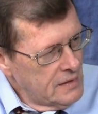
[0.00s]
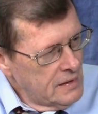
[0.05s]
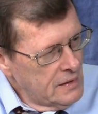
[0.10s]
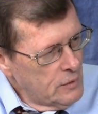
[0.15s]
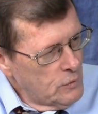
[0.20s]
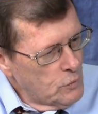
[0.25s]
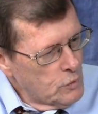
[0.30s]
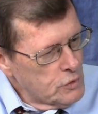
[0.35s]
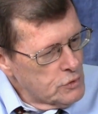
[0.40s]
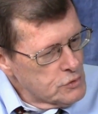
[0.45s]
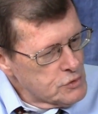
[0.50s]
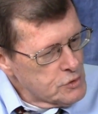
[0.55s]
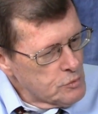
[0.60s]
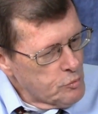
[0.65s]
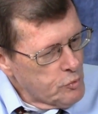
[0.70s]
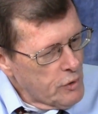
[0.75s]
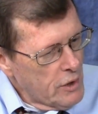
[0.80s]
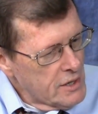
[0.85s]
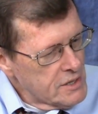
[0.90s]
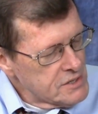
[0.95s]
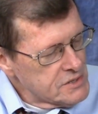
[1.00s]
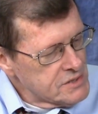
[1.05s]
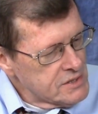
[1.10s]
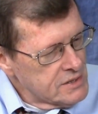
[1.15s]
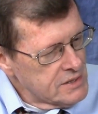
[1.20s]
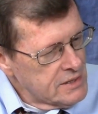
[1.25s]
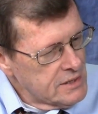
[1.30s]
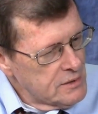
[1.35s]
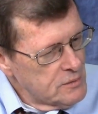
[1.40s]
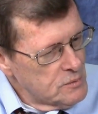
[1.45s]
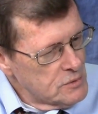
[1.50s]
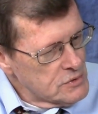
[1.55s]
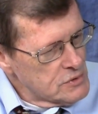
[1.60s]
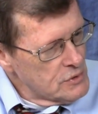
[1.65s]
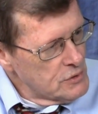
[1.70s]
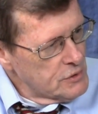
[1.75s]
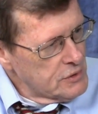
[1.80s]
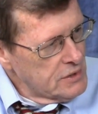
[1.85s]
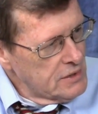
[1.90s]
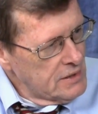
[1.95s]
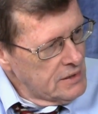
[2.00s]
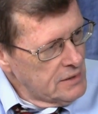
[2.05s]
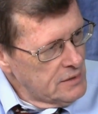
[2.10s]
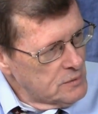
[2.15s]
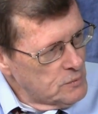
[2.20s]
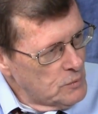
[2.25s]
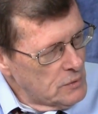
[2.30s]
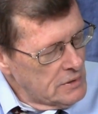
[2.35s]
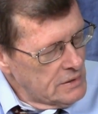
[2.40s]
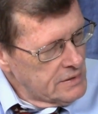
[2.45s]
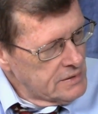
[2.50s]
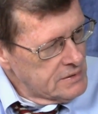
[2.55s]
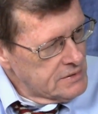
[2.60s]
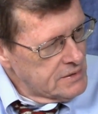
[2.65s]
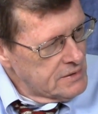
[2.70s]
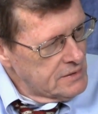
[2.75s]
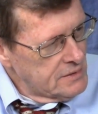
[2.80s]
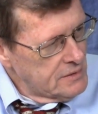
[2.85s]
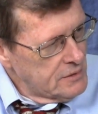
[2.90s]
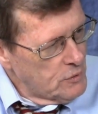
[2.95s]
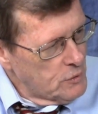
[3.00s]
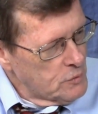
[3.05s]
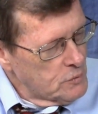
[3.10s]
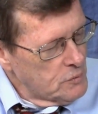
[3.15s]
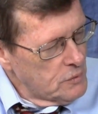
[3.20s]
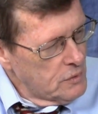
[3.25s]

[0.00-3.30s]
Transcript: Were you surprised that he was looking and willing to, or?